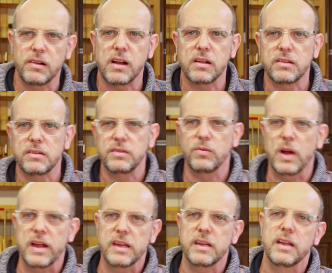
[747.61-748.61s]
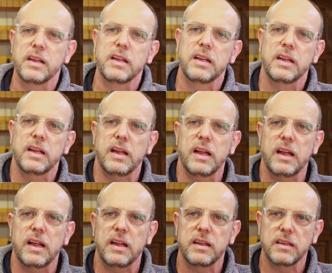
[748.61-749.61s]
out of the way
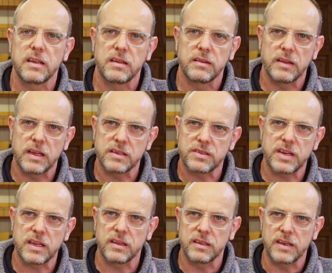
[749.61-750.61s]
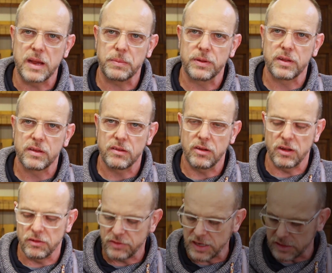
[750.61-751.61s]
and then set the depth
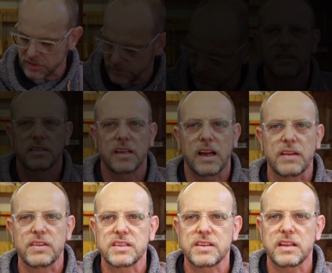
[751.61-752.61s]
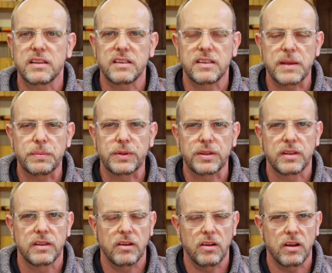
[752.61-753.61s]
of cut. So I haven't set the depth
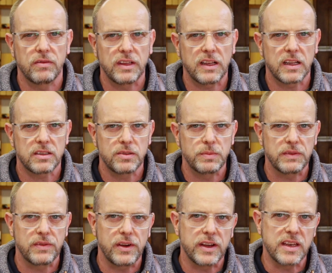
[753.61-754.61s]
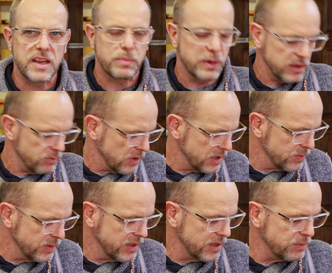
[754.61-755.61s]
of the cut to be very deep, otherwise
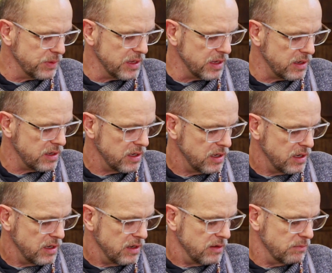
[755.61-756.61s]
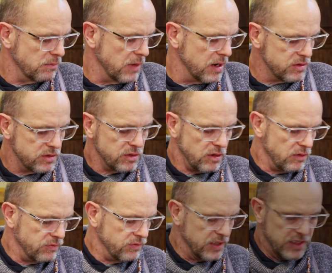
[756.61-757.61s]
we're going to be here most of the